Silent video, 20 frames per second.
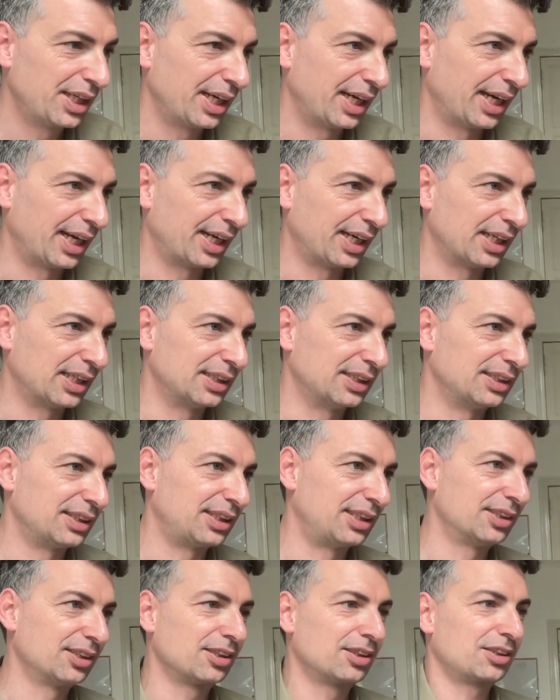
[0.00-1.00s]
And
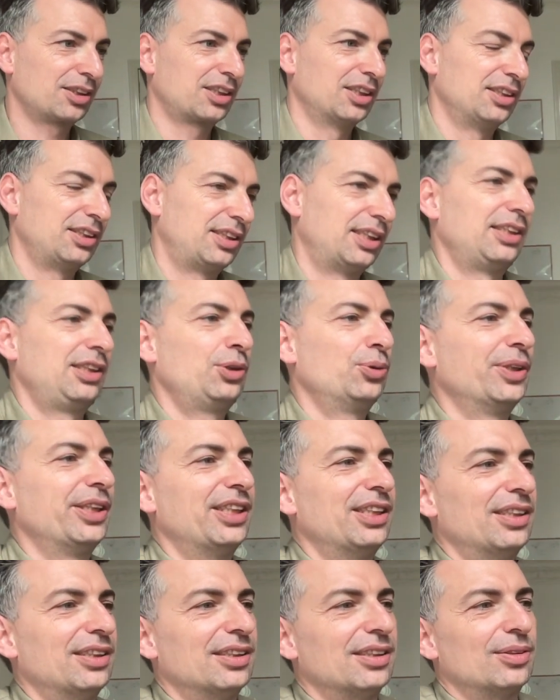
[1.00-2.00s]
here,
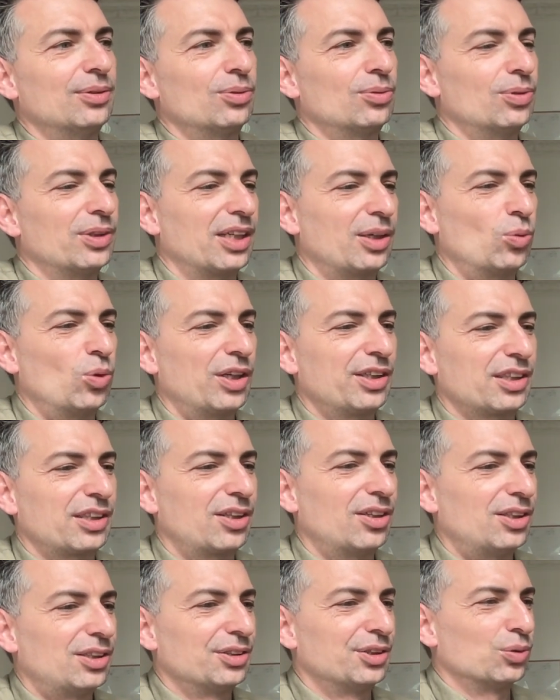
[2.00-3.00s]
continuing what I want to
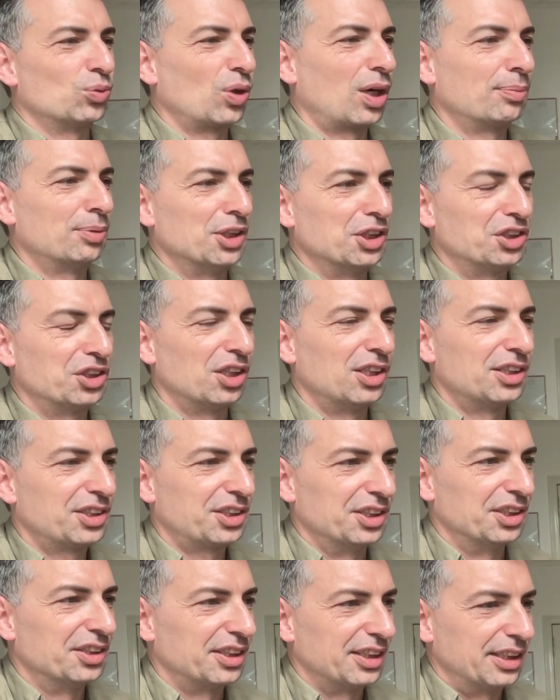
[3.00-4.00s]
call the Robert
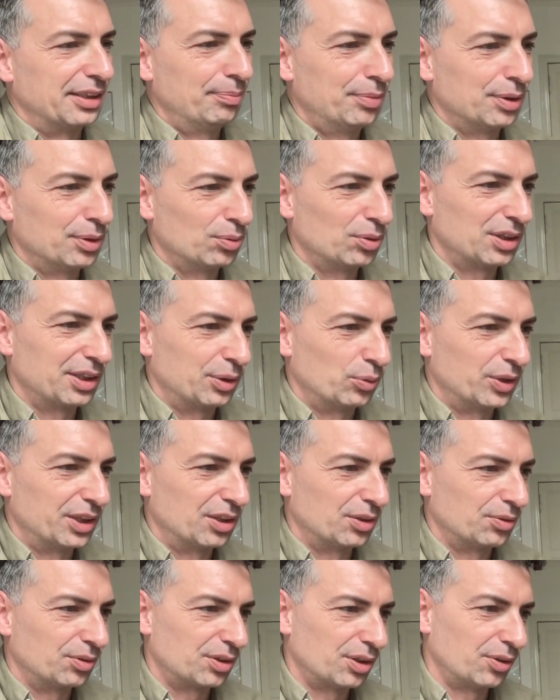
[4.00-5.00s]
Johnson theme, but really we
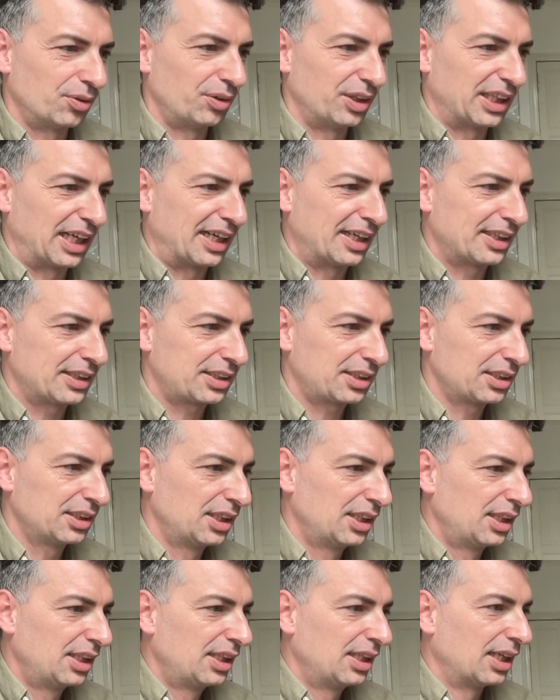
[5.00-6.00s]
don't know that.
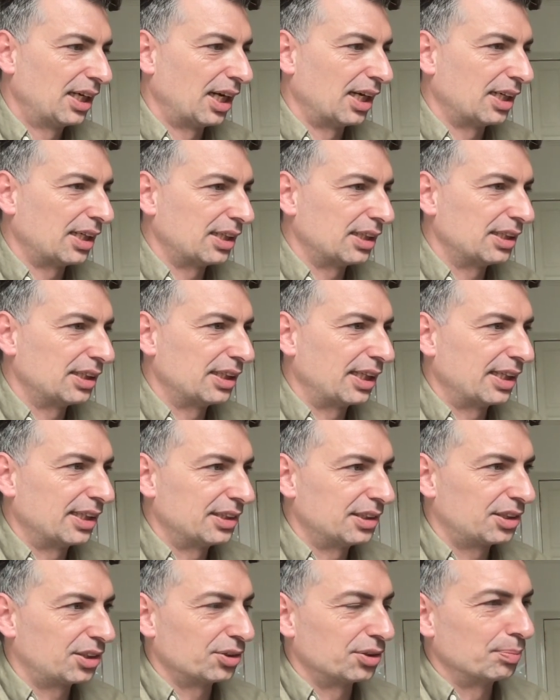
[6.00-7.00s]
Uh,
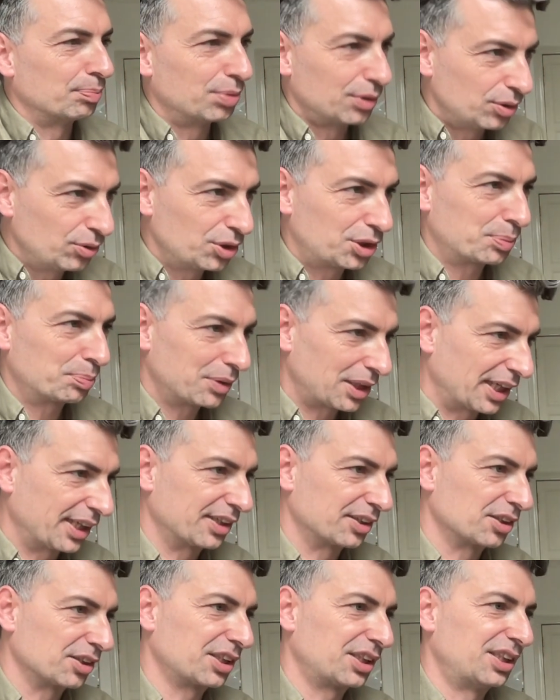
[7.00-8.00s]
and so the blues
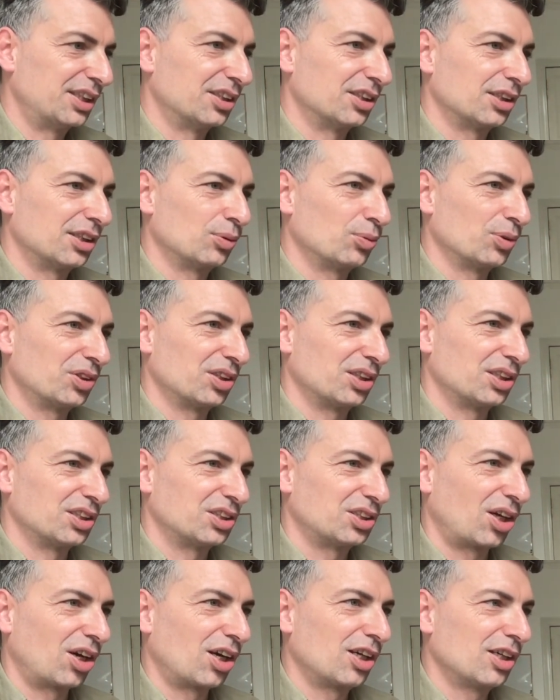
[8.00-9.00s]
player here with the
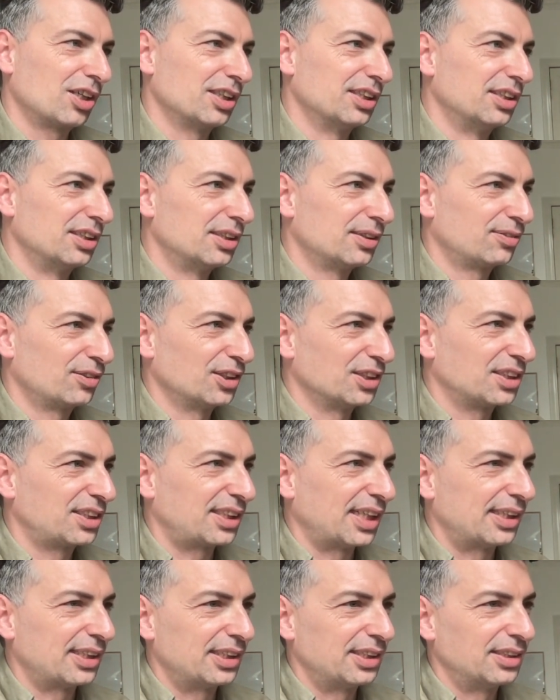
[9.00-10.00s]
guitar in different
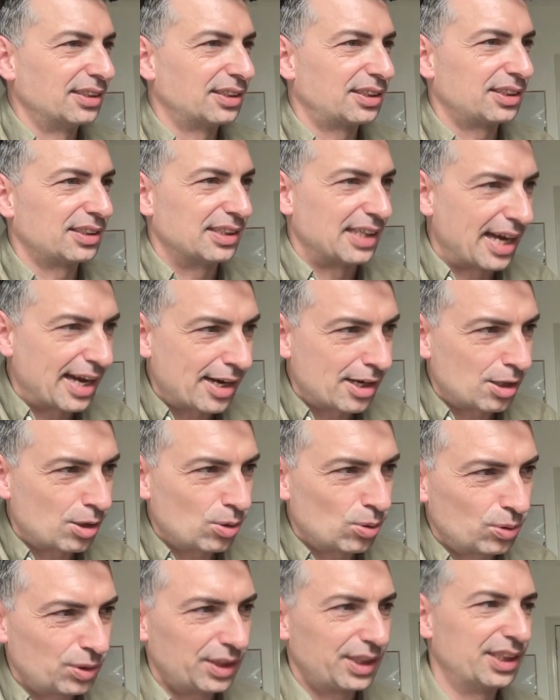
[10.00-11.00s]
settings,
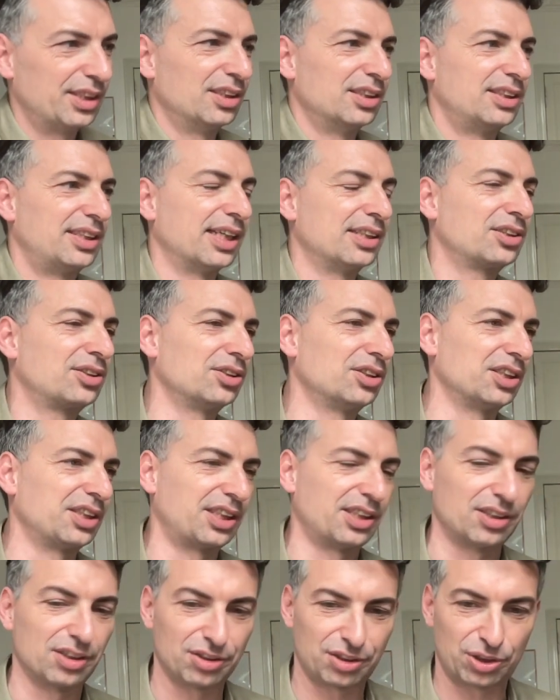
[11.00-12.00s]
now in the desert
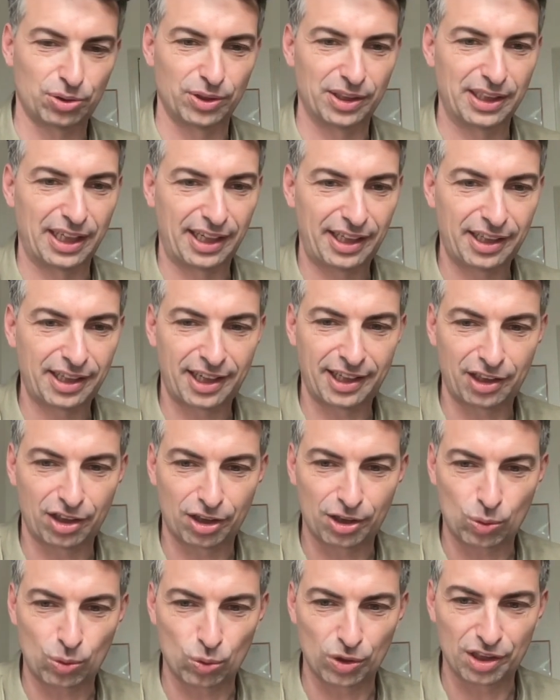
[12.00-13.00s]
here. So an A I
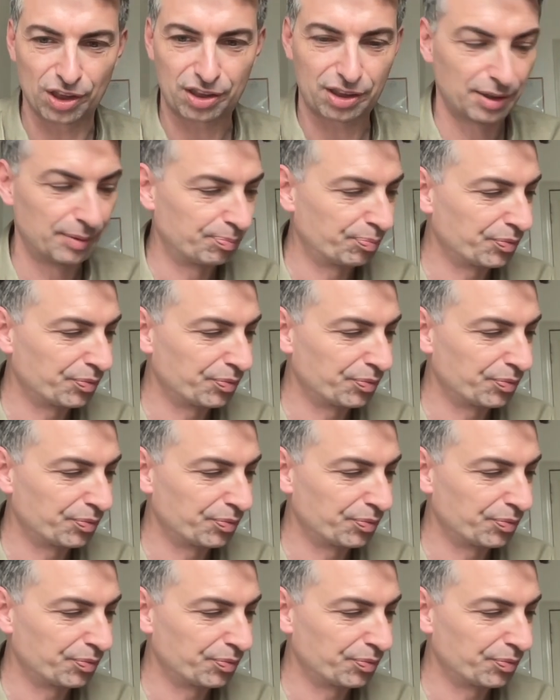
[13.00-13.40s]
artwork